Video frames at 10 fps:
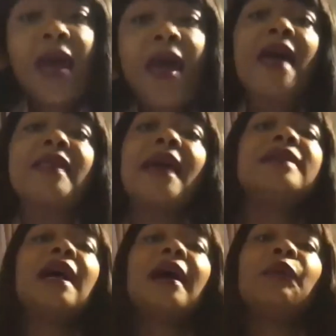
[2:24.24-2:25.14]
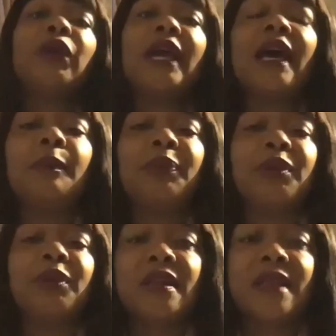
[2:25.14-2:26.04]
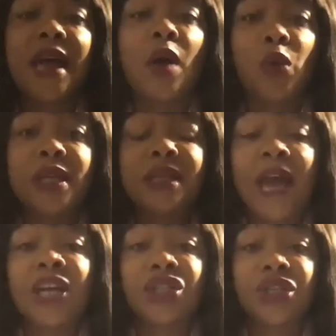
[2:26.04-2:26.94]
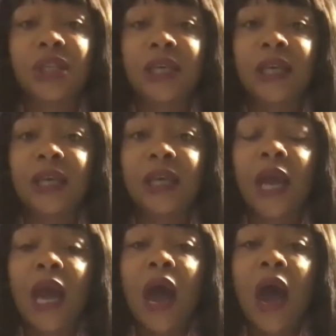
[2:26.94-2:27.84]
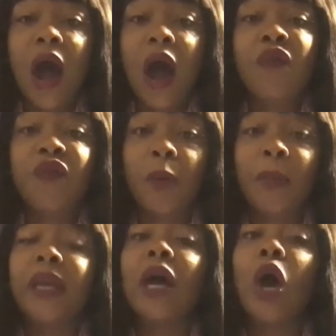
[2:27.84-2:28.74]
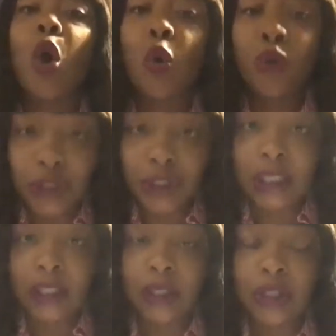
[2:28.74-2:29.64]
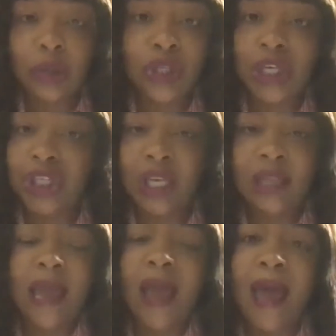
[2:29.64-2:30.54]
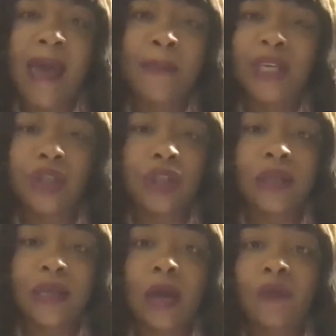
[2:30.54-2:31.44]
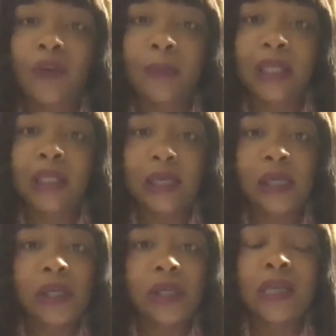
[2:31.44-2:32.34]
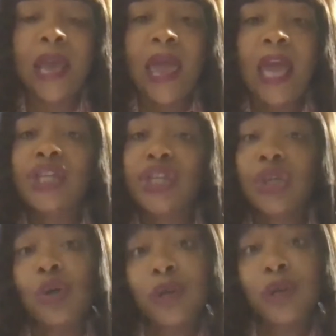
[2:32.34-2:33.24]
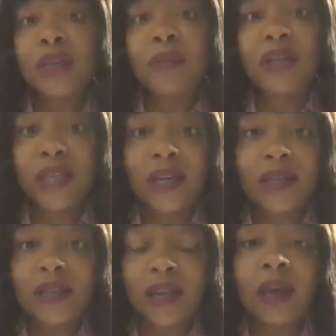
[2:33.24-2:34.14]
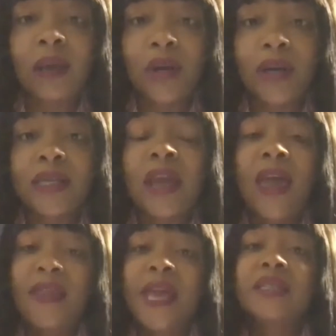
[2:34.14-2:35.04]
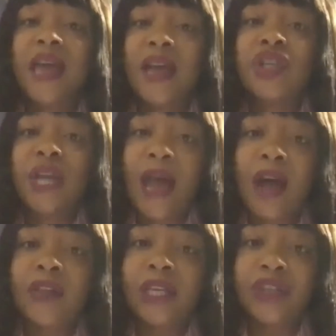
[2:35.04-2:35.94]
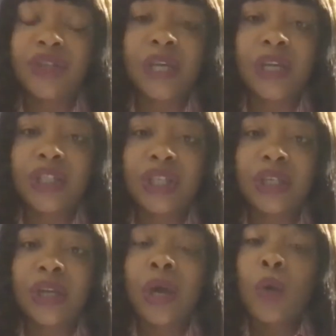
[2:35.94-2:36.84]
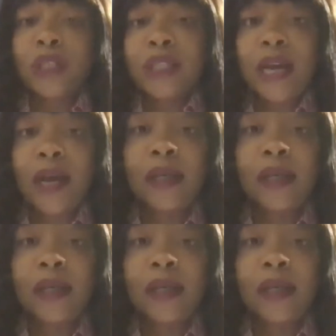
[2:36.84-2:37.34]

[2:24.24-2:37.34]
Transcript: At that time, we had a person that was actually from an older tenant association that had been shut down for many years. And she told us about tenants and neighbors. And that's actually how the introduction was done.